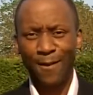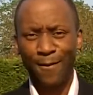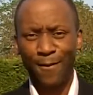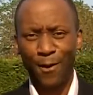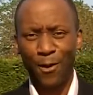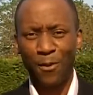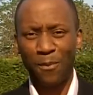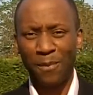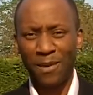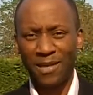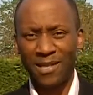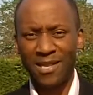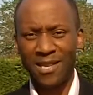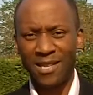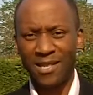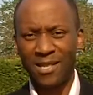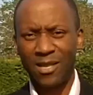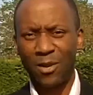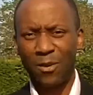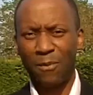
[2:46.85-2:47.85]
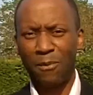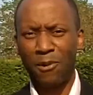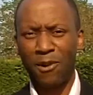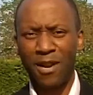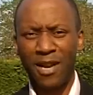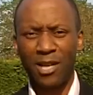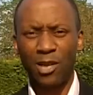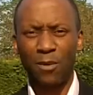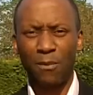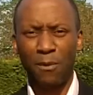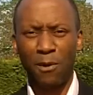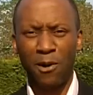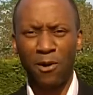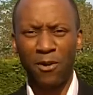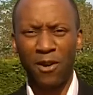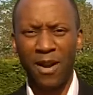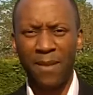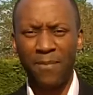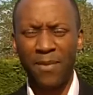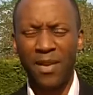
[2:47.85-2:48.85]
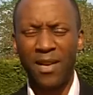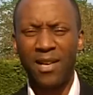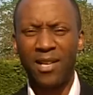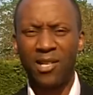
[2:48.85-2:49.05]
for your business, your product, your program.